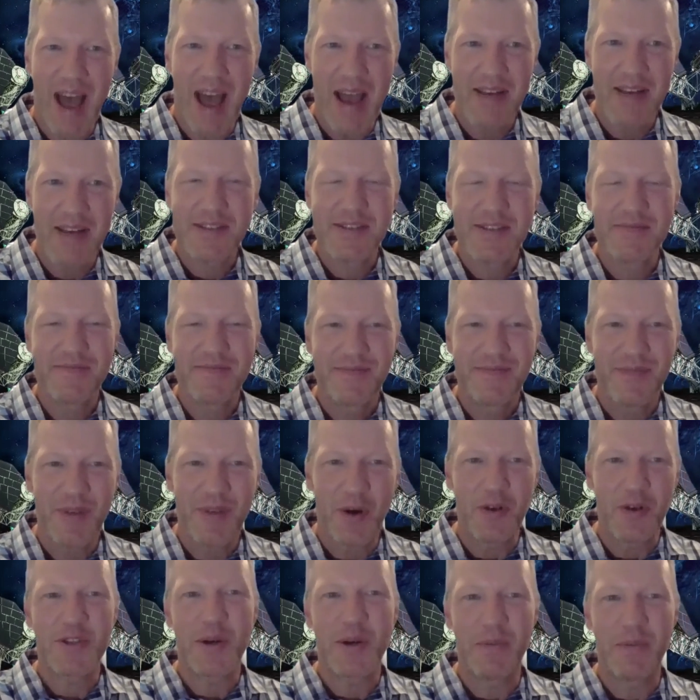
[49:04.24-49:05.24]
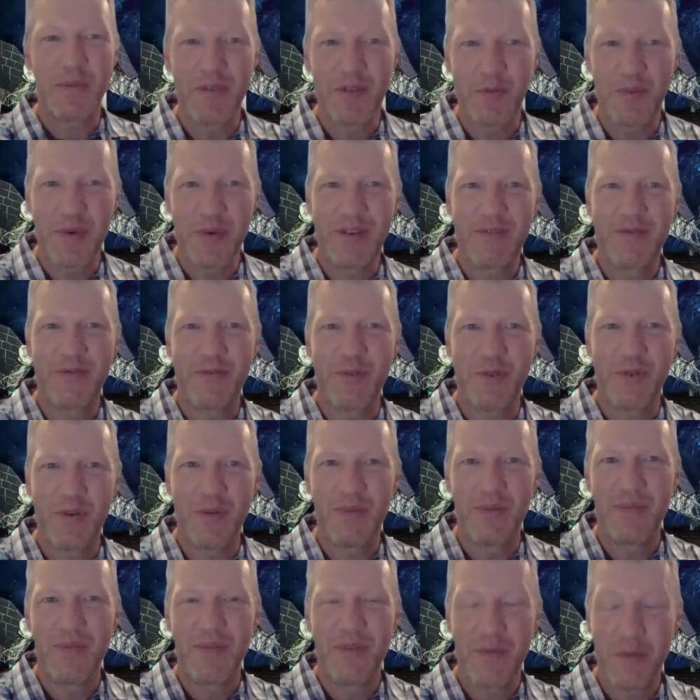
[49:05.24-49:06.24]
light on top of the wind
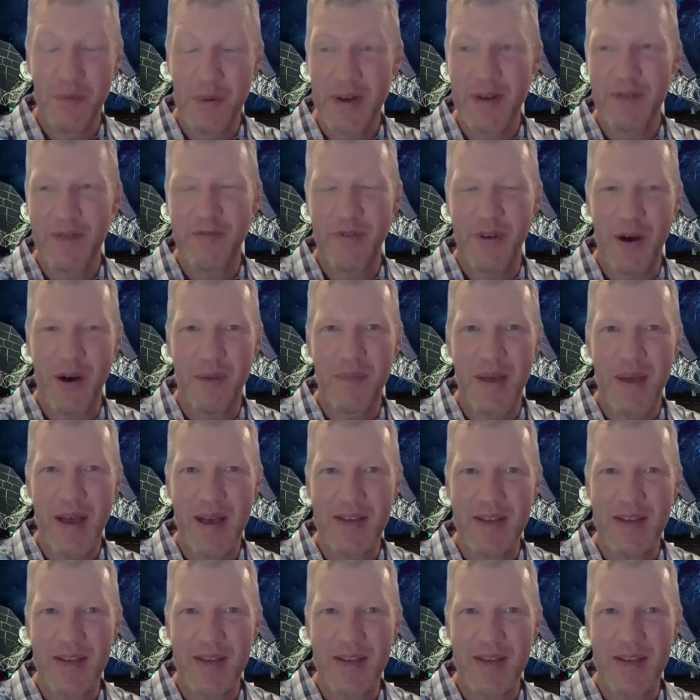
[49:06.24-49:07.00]
farm